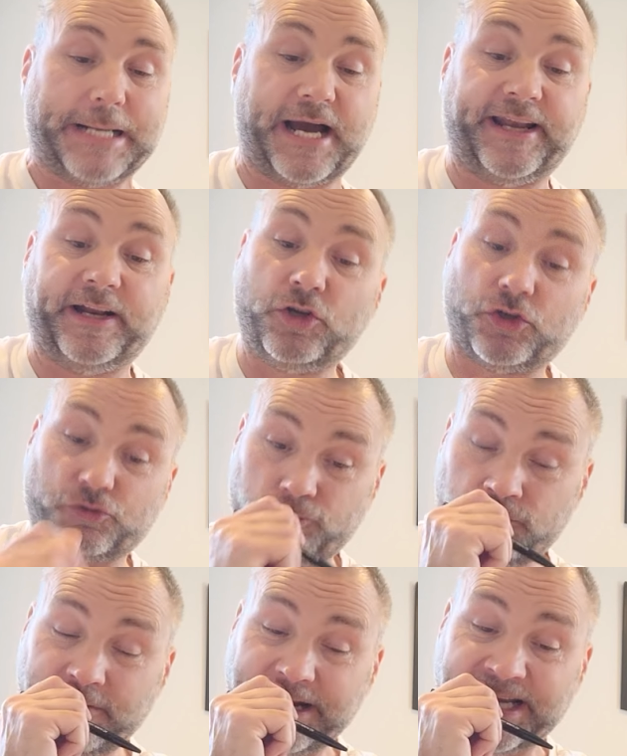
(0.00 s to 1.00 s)
and it looks
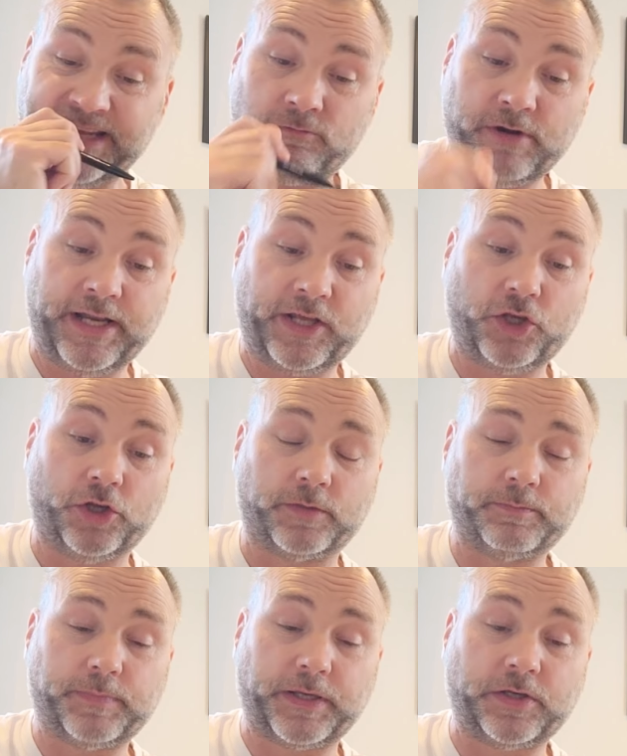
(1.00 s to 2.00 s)
really really good
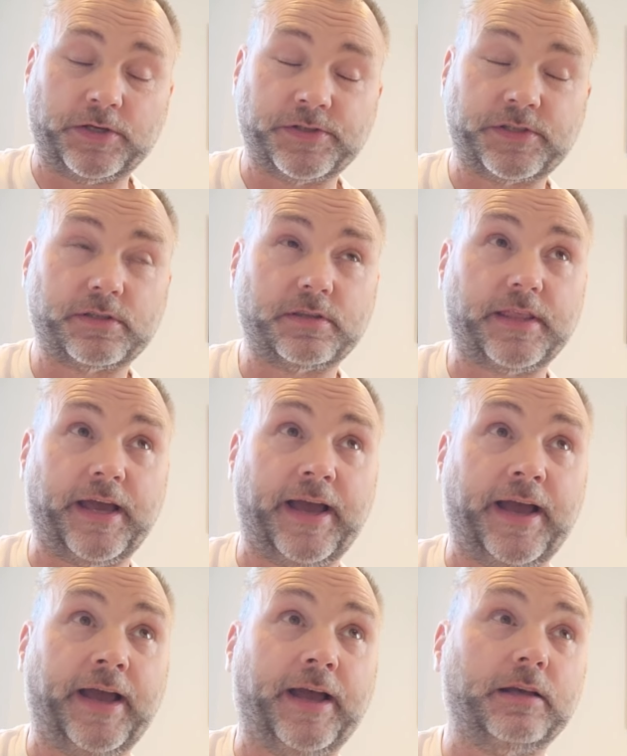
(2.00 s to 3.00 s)
because
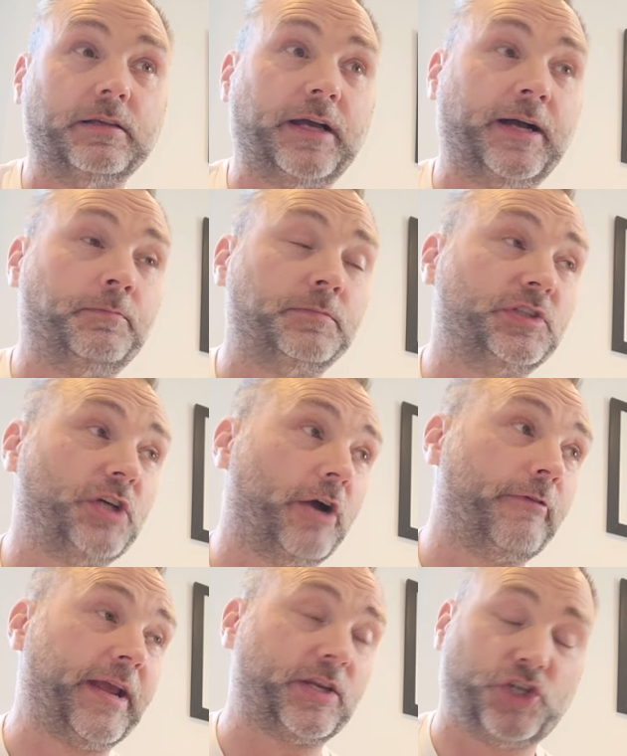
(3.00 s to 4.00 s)
their um,
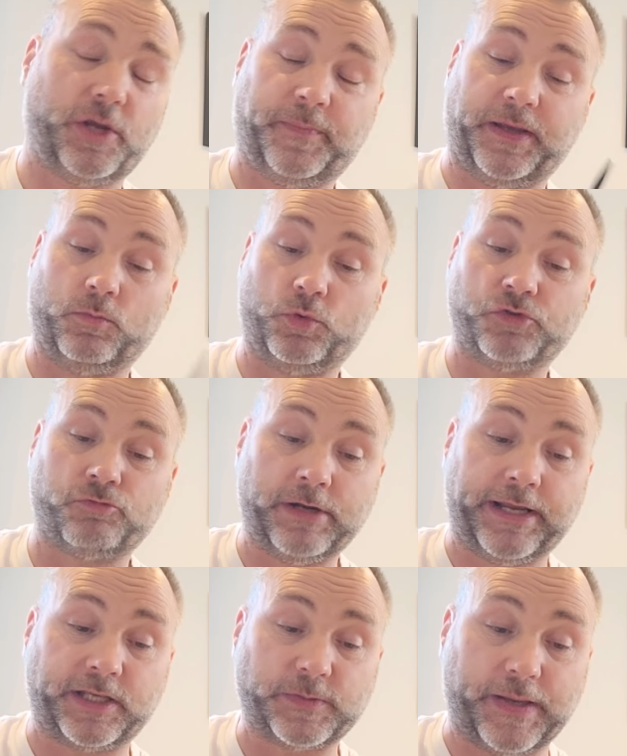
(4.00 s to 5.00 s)
direct shipping was
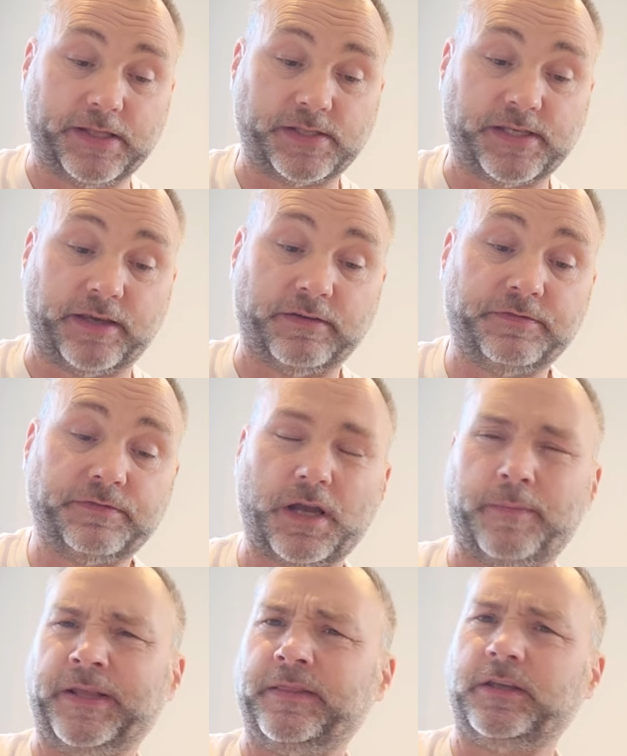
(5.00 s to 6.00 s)
really expensive i
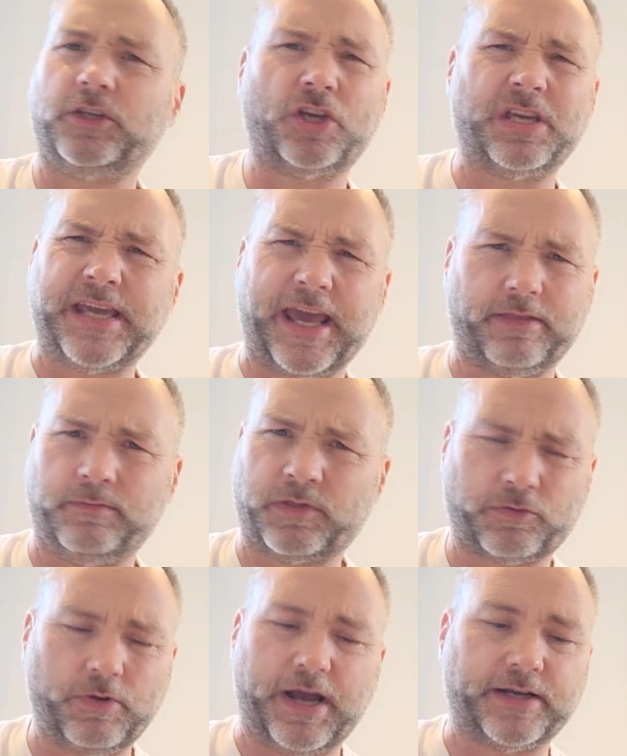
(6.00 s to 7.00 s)
mean you can get them
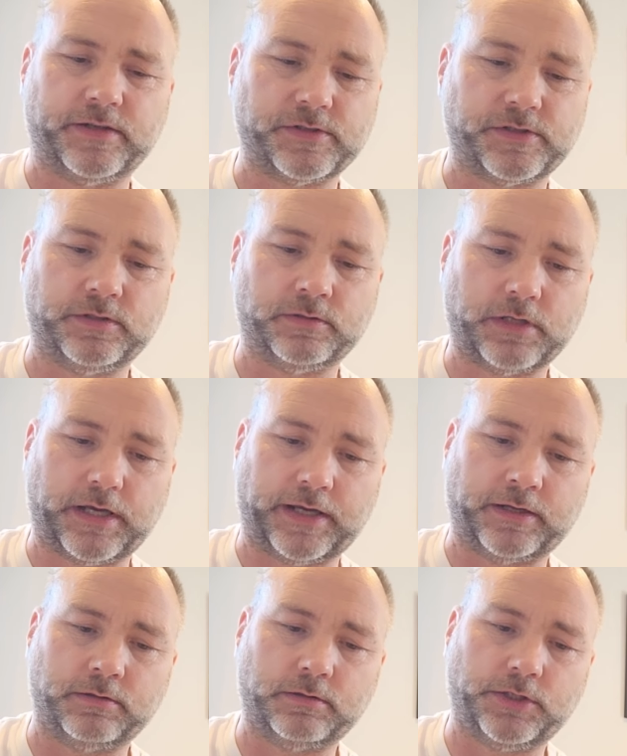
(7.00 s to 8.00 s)
through hanenson
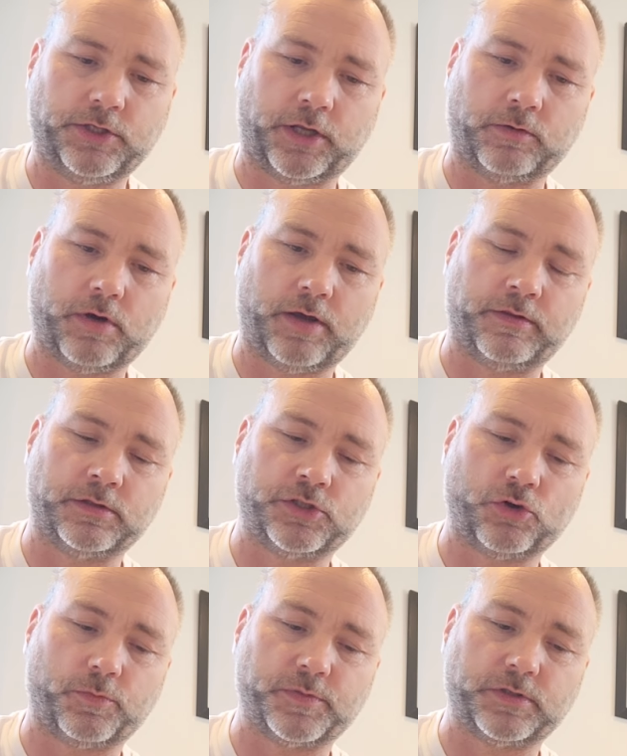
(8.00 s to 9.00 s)
and you know other
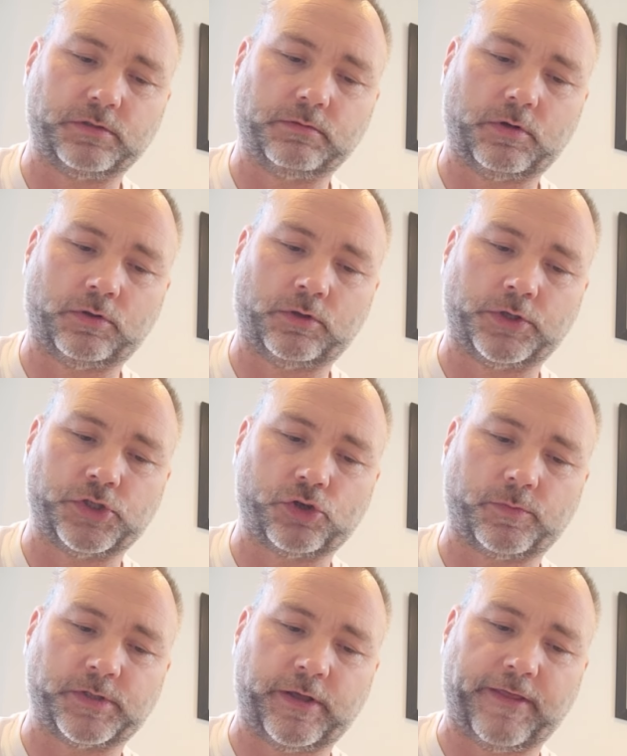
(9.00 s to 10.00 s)
shops online
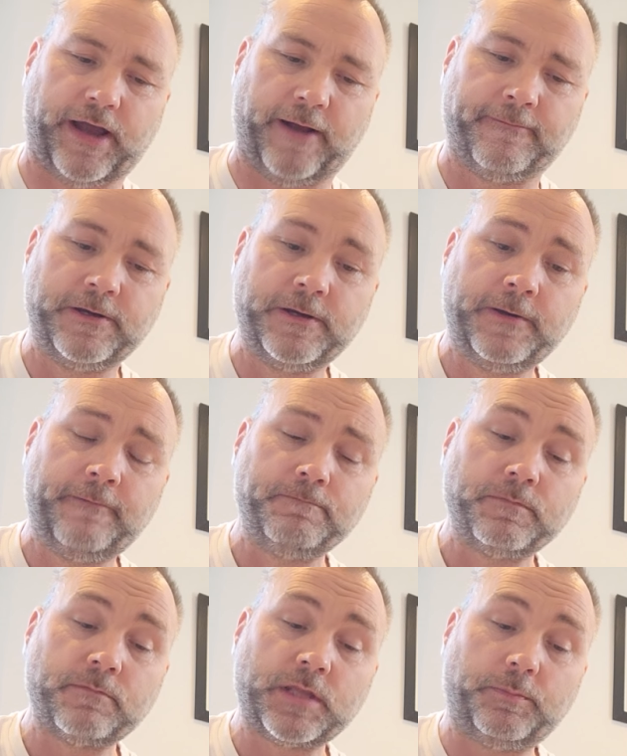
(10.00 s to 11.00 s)
shops like that
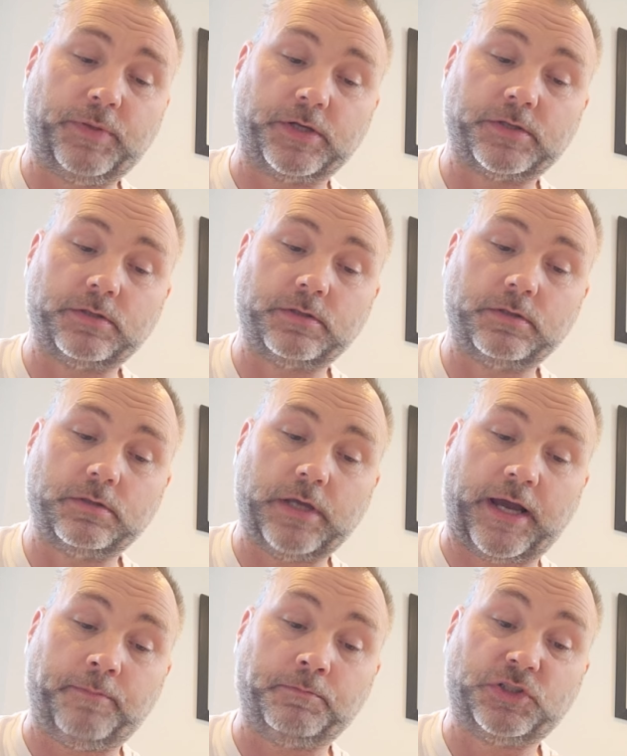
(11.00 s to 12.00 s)
but
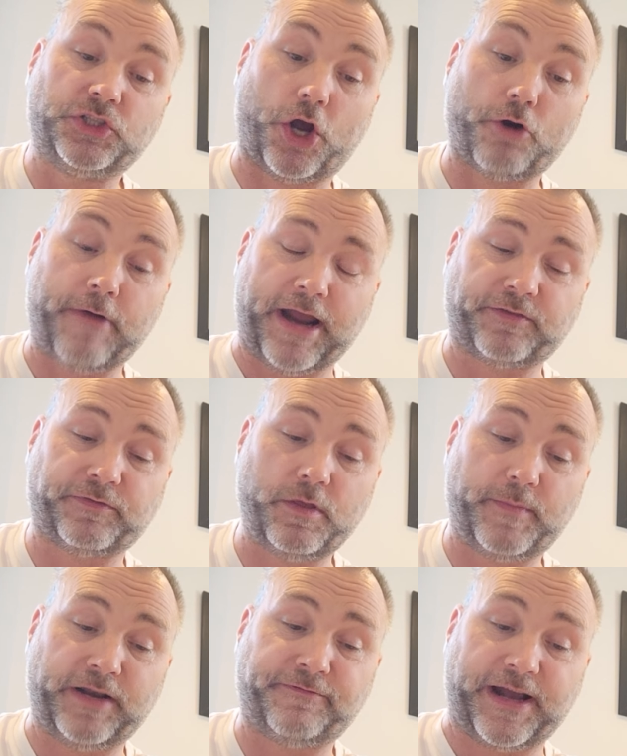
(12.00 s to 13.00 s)
um, direct from the
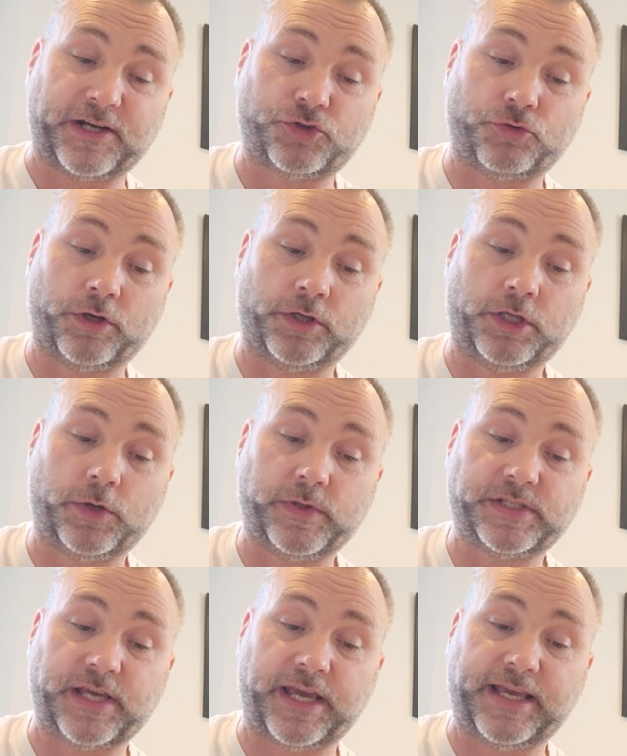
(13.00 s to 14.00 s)
manufacturer
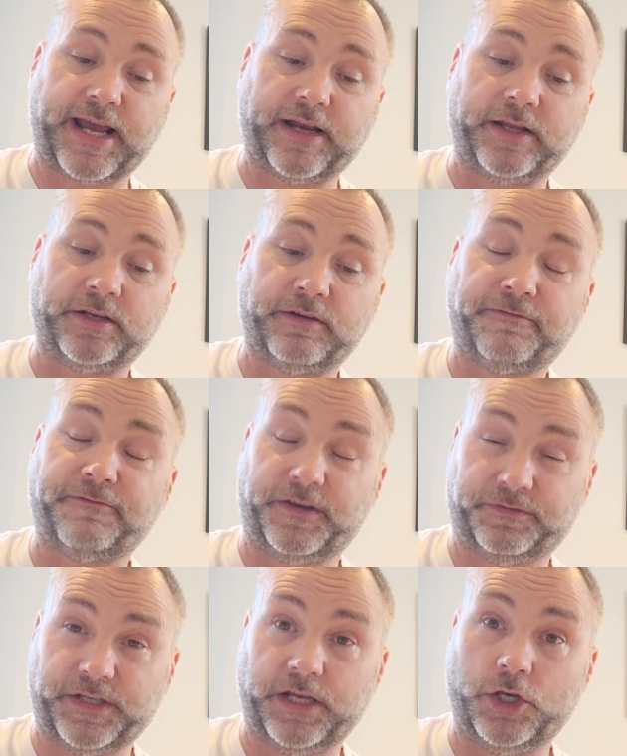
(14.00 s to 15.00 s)
usa canada
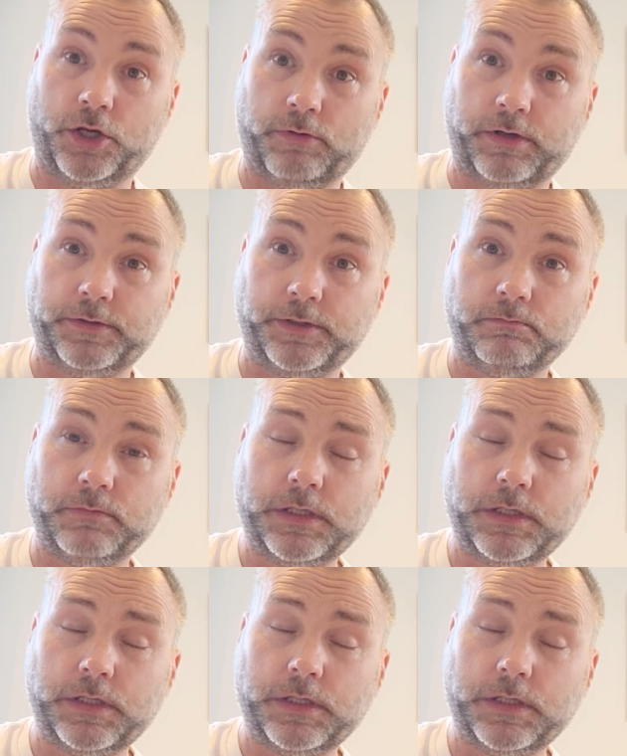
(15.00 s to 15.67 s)
15 euros